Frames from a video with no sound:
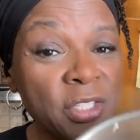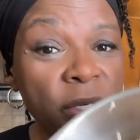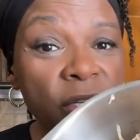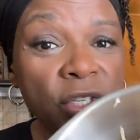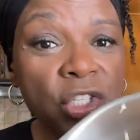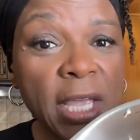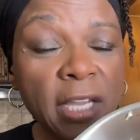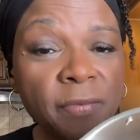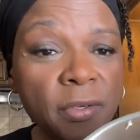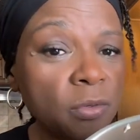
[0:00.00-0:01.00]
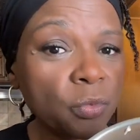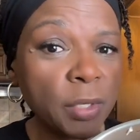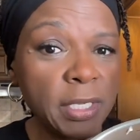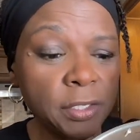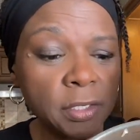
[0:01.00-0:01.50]
So here's the jackfruit
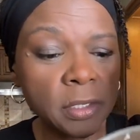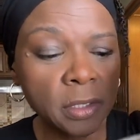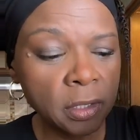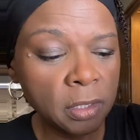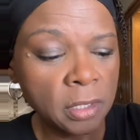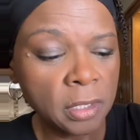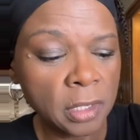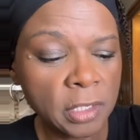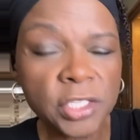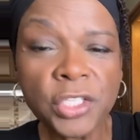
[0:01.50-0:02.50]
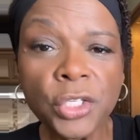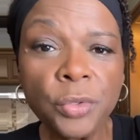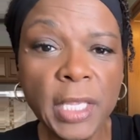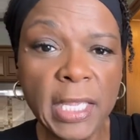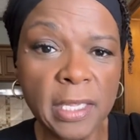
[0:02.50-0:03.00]
rinsed. This is
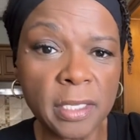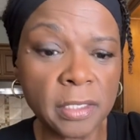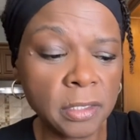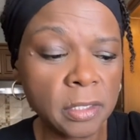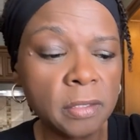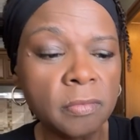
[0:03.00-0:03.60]
2 cans.